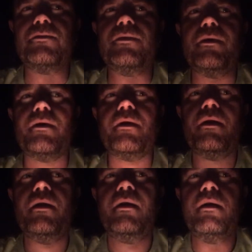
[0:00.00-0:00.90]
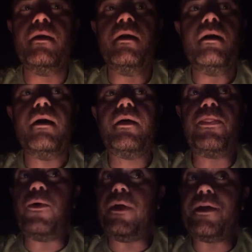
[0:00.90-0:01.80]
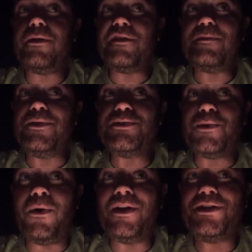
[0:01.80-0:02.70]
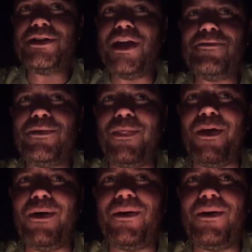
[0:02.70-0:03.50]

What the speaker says: wore. Though thy crest be shorn and shaven, thou,